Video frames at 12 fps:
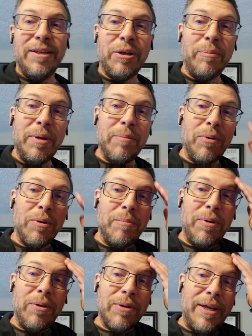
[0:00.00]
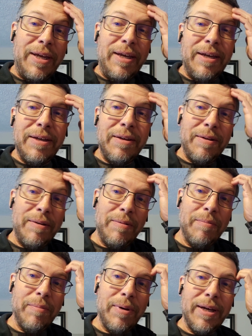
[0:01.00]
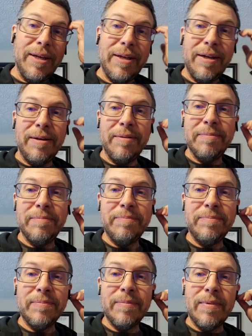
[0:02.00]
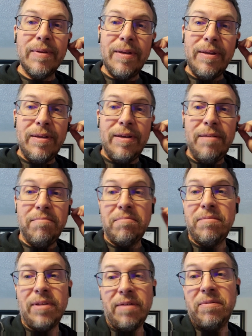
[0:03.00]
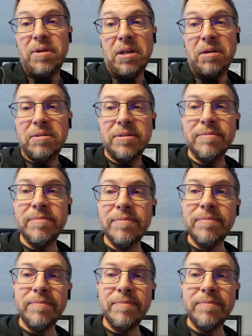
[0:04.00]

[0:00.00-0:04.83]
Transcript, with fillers: a little bit more bulky, but um, yeah, eleven dollars.